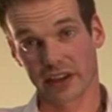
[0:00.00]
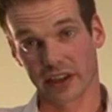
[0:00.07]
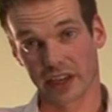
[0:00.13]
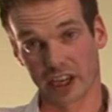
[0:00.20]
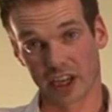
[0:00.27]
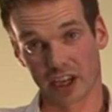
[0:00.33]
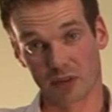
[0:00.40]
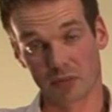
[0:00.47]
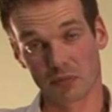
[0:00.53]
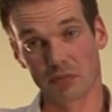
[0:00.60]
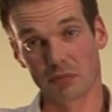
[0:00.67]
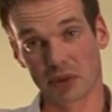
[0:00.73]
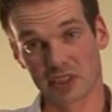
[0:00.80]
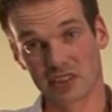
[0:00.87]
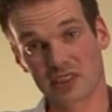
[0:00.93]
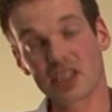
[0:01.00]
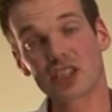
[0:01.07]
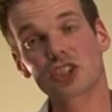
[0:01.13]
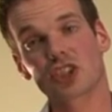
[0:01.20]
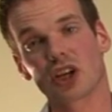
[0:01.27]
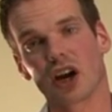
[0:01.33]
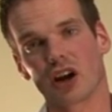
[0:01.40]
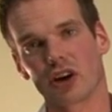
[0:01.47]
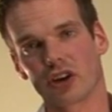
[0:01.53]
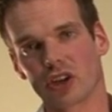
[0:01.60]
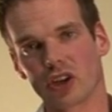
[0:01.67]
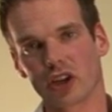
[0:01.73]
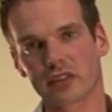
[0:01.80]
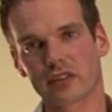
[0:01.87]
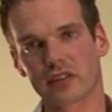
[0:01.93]
but these are
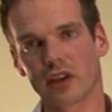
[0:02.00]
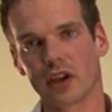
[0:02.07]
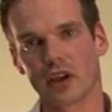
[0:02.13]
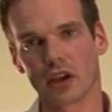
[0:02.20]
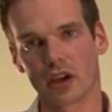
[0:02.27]
not